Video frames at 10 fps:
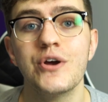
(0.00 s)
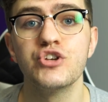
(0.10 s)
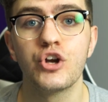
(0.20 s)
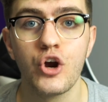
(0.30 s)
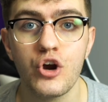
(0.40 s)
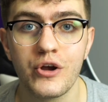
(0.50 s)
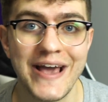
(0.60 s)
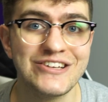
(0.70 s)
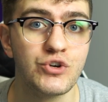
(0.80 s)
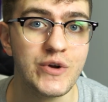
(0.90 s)
Christian Kirk,
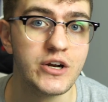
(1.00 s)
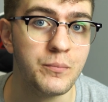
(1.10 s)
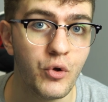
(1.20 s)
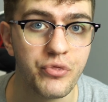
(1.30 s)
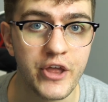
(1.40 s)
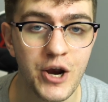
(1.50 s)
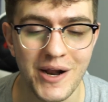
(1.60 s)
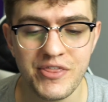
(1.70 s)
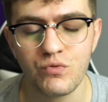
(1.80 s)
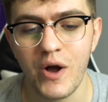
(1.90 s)
AJ Green are both there,
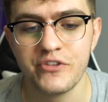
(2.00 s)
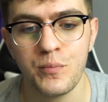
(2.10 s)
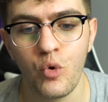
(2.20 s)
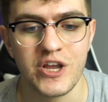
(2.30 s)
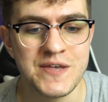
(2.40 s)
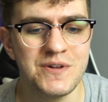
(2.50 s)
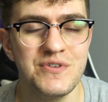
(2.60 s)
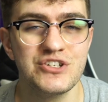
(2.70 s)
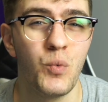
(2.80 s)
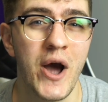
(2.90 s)
but I think Rondale Moore, even
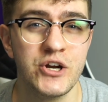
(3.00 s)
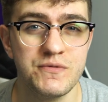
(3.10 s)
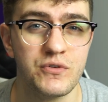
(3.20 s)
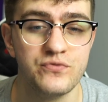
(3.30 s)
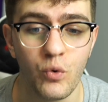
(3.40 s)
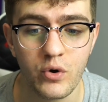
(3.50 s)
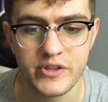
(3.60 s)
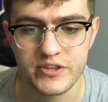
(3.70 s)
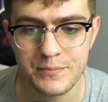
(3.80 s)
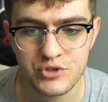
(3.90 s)
if he's the wide receiver four
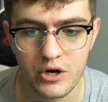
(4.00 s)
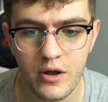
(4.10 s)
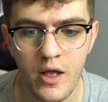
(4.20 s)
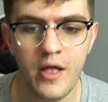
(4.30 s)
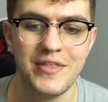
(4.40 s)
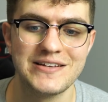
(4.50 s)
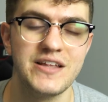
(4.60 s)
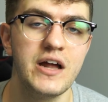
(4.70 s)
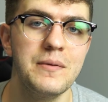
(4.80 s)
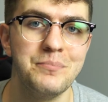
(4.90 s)
on the depth chart, that's
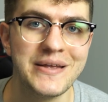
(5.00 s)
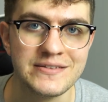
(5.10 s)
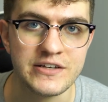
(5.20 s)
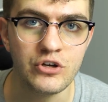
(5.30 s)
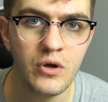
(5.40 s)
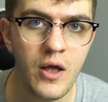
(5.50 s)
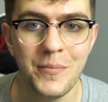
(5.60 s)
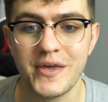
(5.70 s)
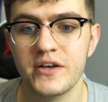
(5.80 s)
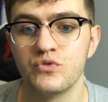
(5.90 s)
not a big deal
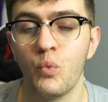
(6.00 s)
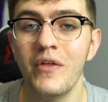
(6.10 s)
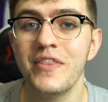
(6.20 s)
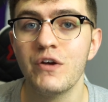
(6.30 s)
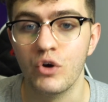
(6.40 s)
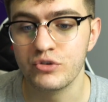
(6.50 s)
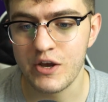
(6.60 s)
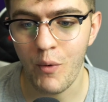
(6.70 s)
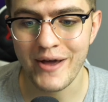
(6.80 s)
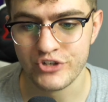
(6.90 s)
because one, they
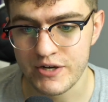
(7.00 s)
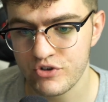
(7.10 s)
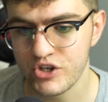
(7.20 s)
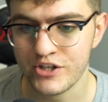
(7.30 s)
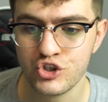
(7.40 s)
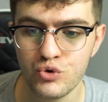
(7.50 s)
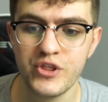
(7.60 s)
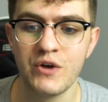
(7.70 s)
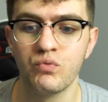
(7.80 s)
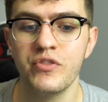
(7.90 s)
rotate wide receivers, and two,
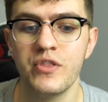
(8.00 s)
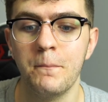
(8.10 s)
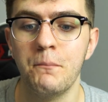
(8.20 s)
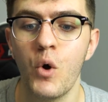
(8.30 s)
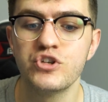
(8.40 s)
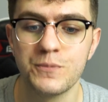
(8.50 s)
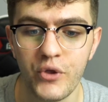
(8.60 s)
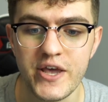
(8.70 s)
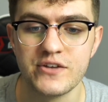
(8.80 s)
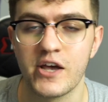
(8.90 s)
they run the most
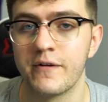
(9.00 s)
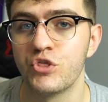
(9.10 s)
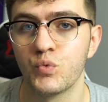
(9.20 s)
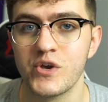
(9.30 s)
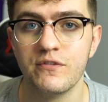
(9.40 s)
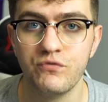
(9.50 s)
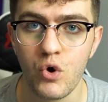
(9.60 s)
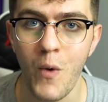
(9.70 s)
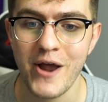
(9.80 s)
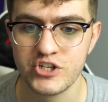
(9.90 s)
plays out of three and
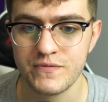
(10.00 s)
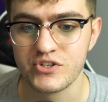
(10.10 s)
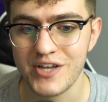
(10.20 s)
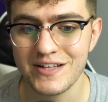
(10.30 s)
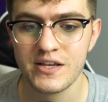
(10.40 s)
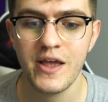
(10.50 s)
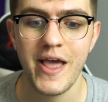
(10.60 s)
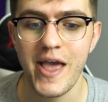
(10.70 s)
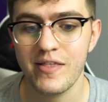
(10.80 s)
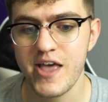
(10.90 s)
four wide receiver sets
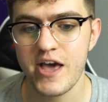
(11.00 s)
in